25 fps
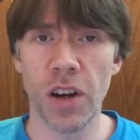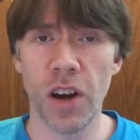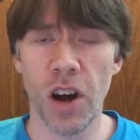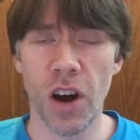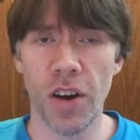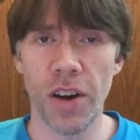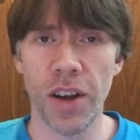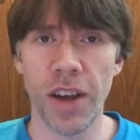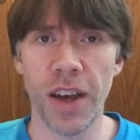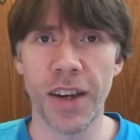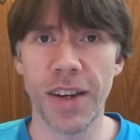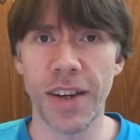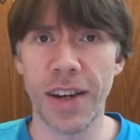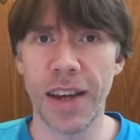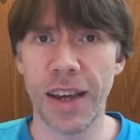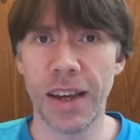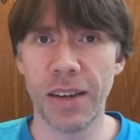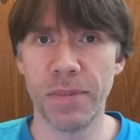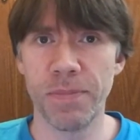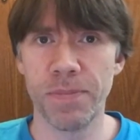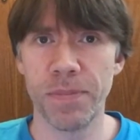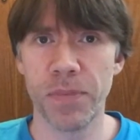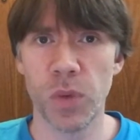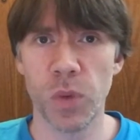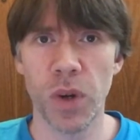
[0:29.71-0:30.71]
Ariadne
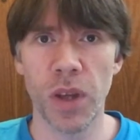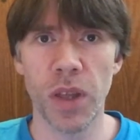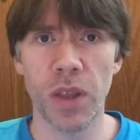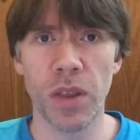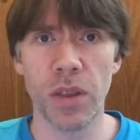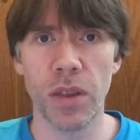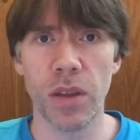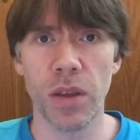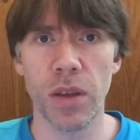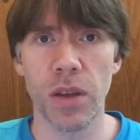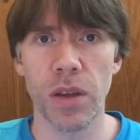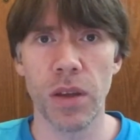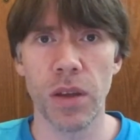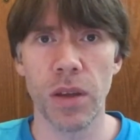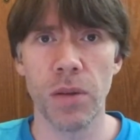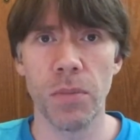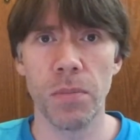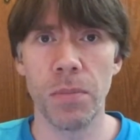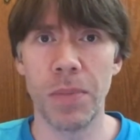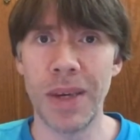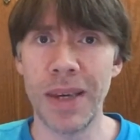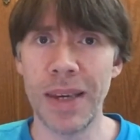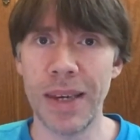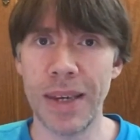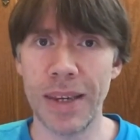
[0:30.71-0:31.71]
with
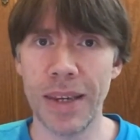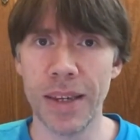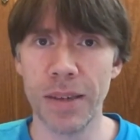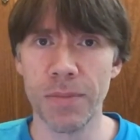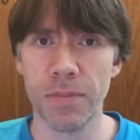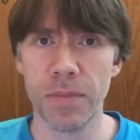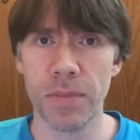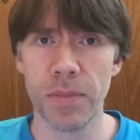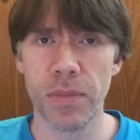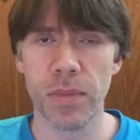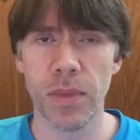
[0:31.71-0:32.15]
B,